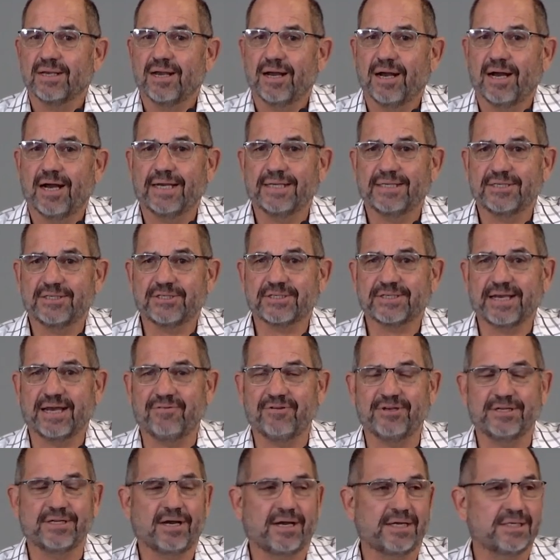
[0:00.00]
I
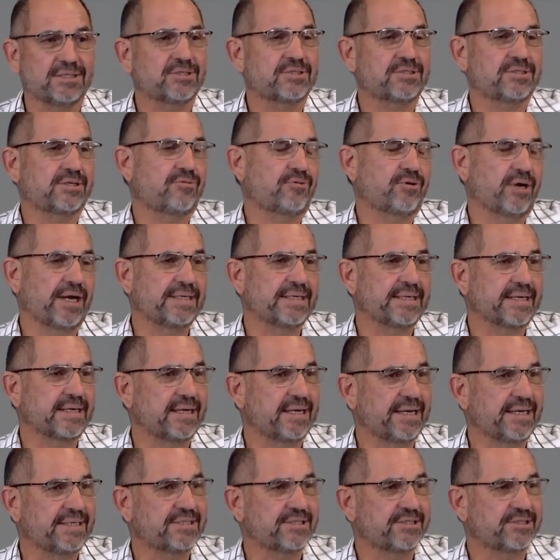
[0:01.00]
discovered I was writing a
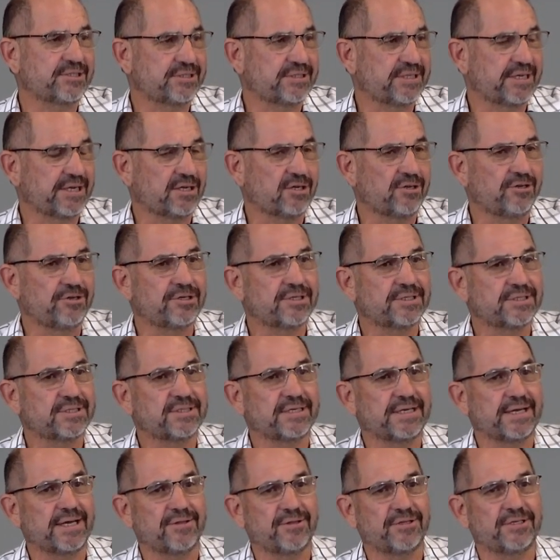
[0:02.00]
letter to Dick Lucas
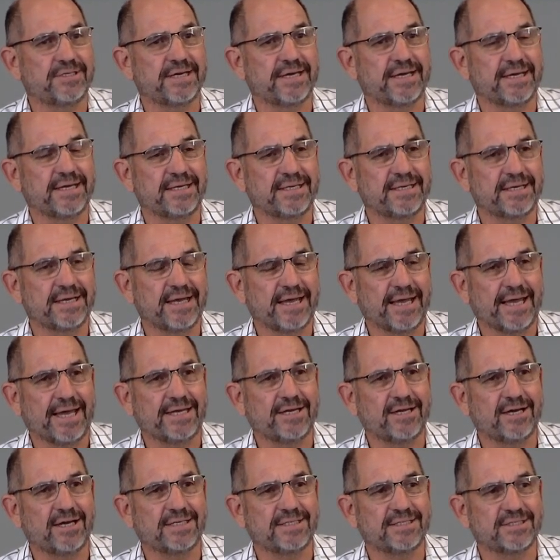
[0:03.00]
the other day,
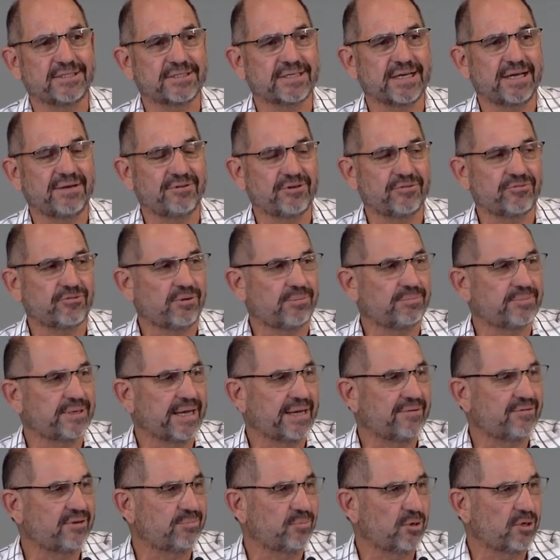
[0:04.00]
and I discovered from
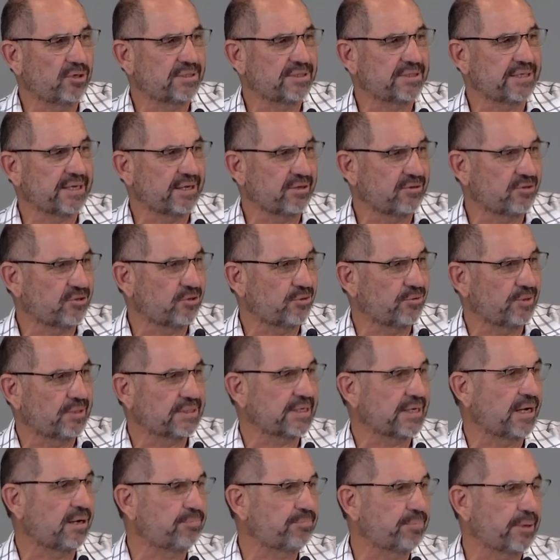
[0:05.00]
David Monteith, who is
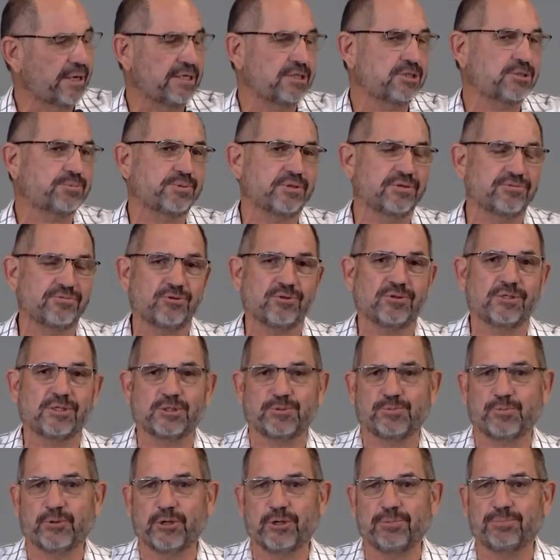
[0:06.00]
our postman for this
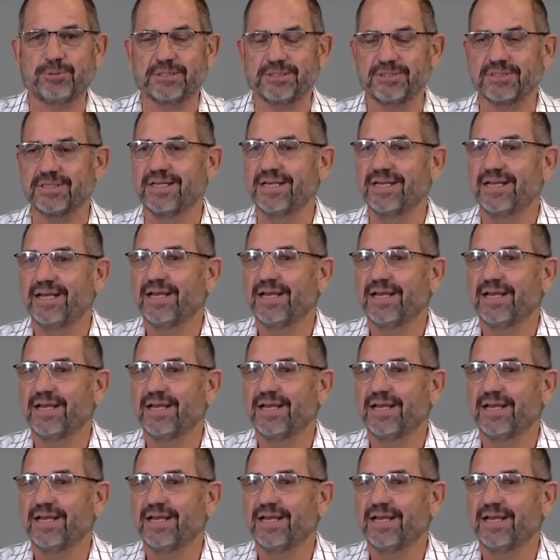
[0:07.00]
purpose,